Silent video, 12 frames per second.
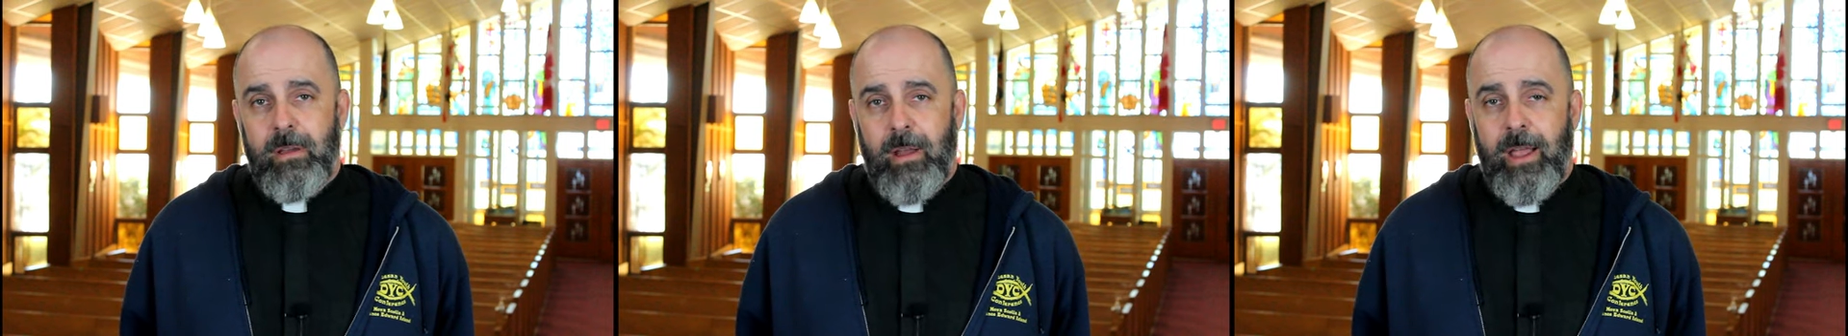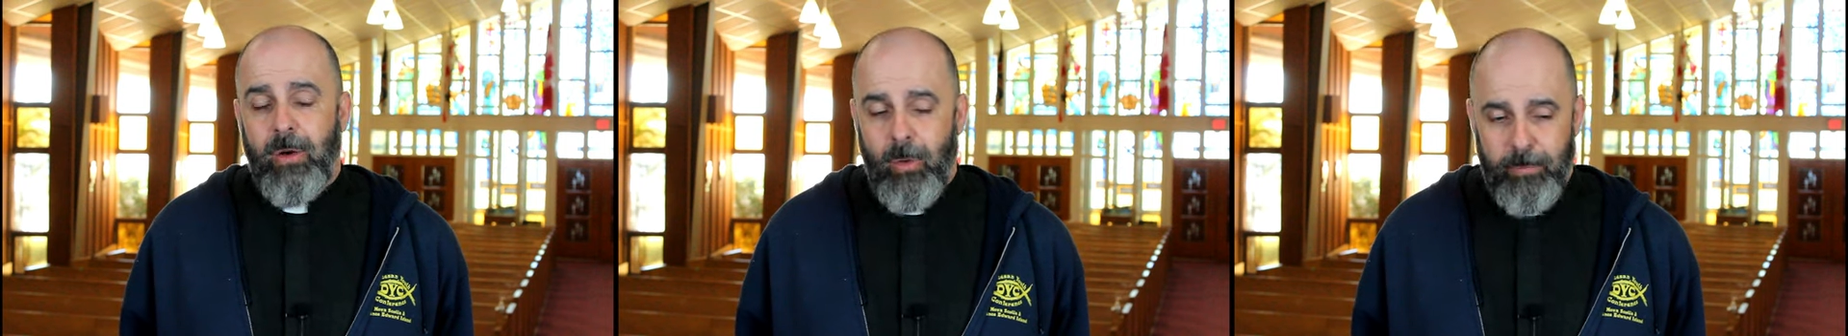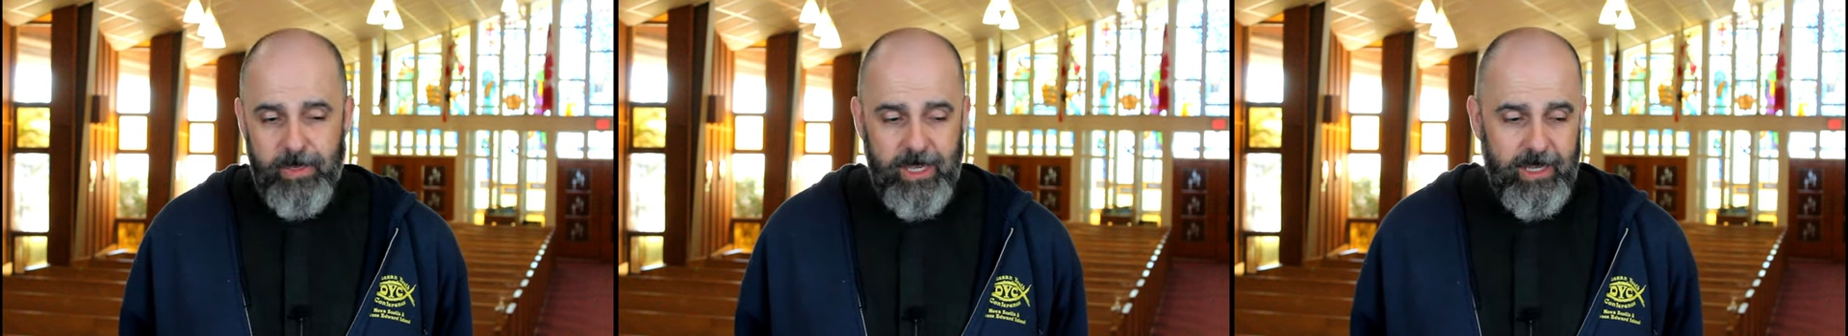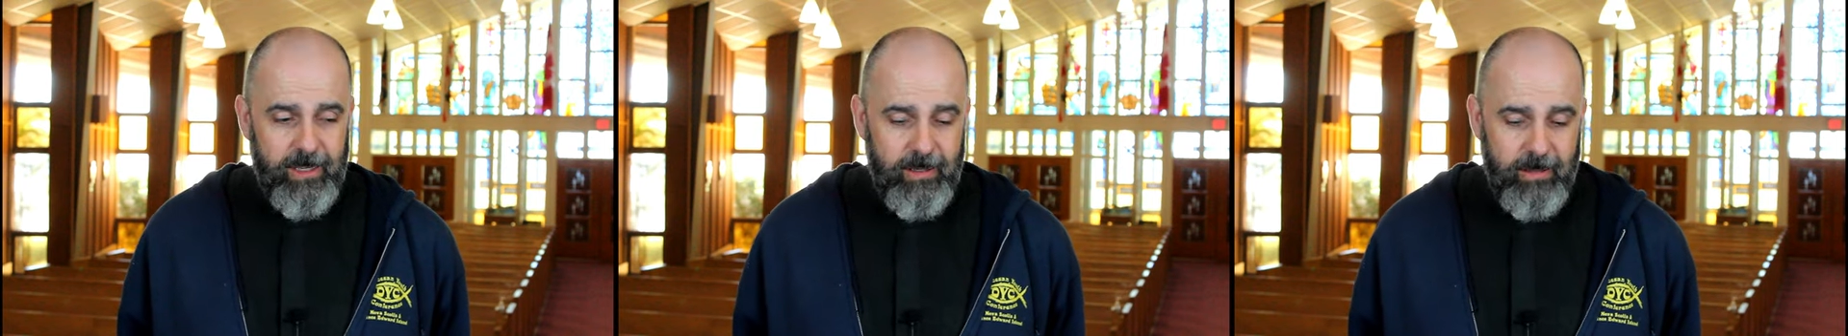I hope they
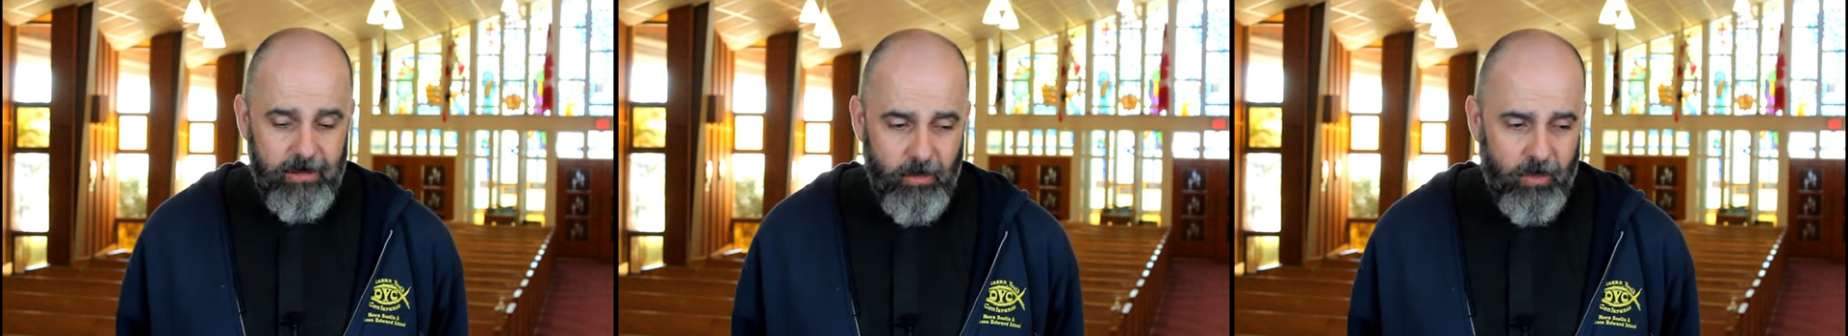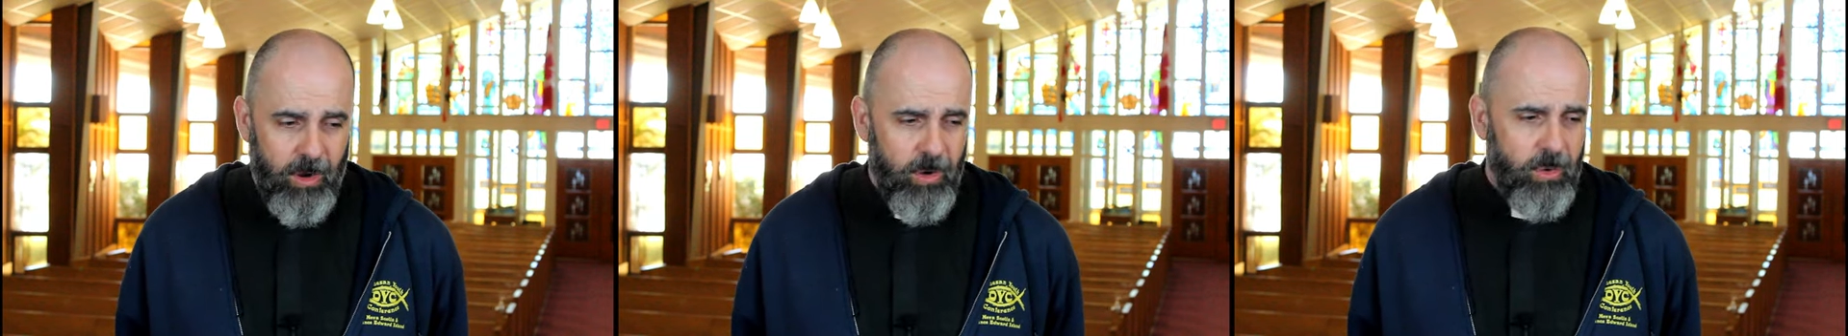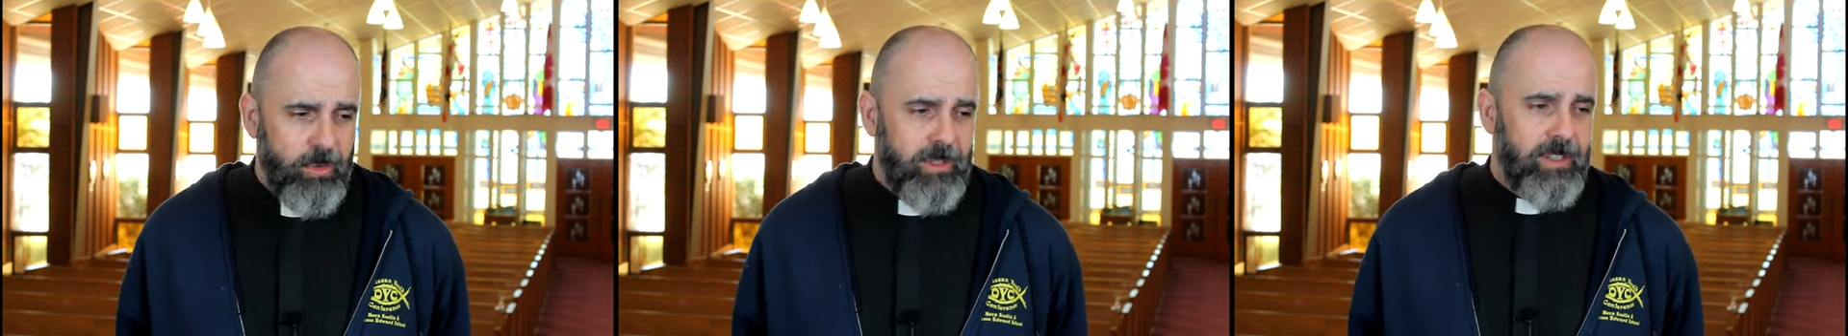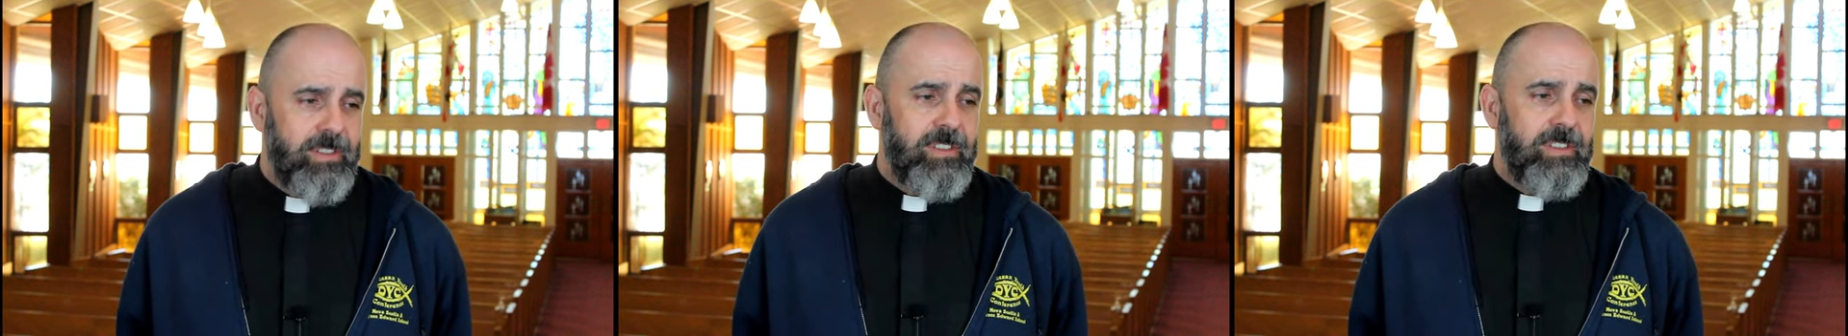can grow
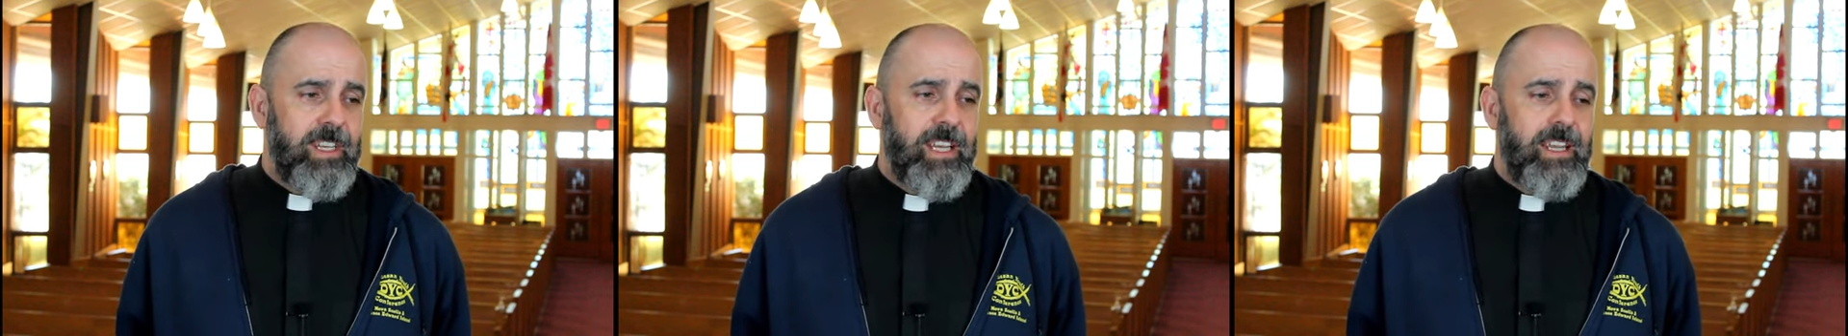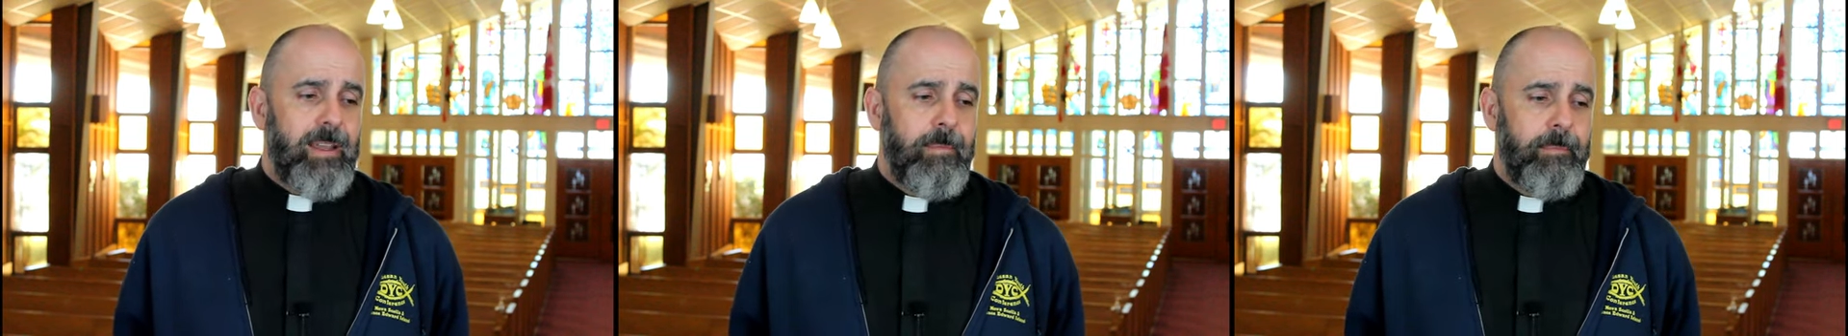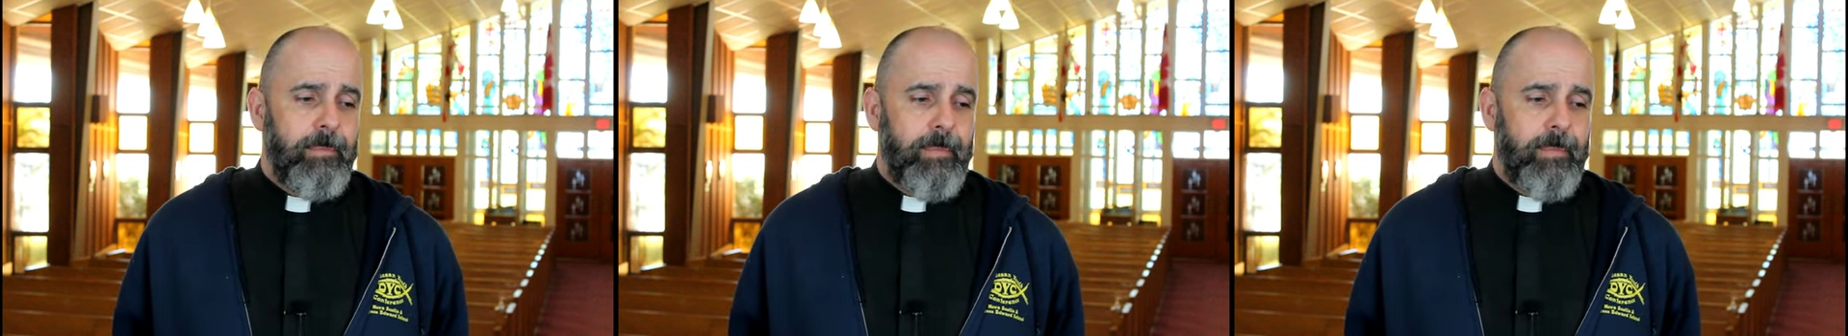to see